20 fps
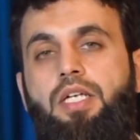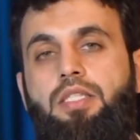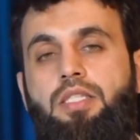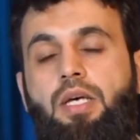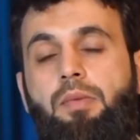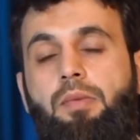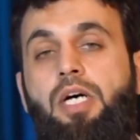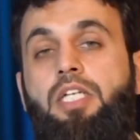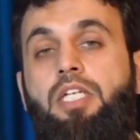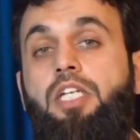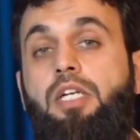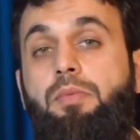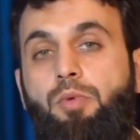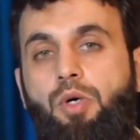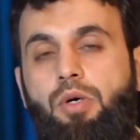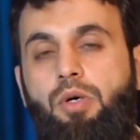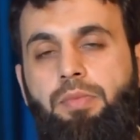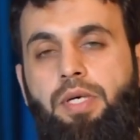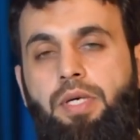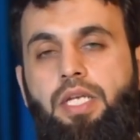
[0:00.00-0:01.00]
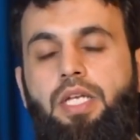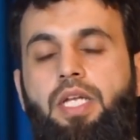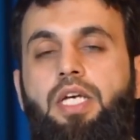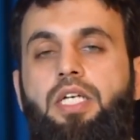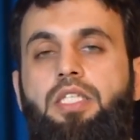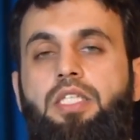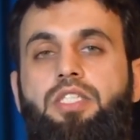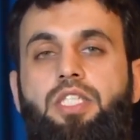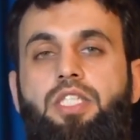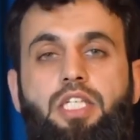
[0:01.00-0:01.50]
some other
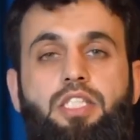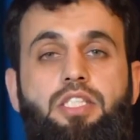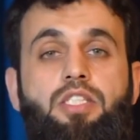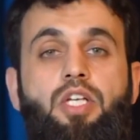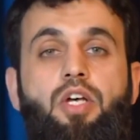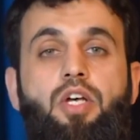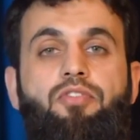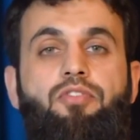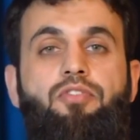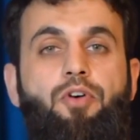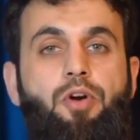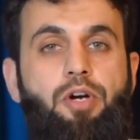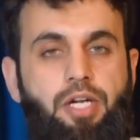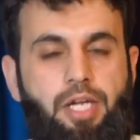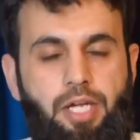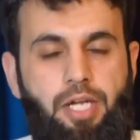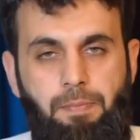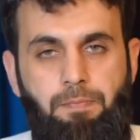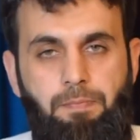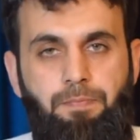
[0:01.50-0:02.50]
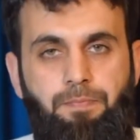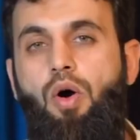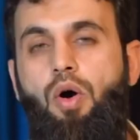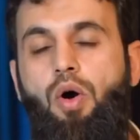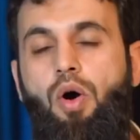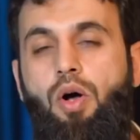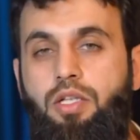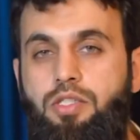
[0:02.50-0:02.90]
mu'min sees for him.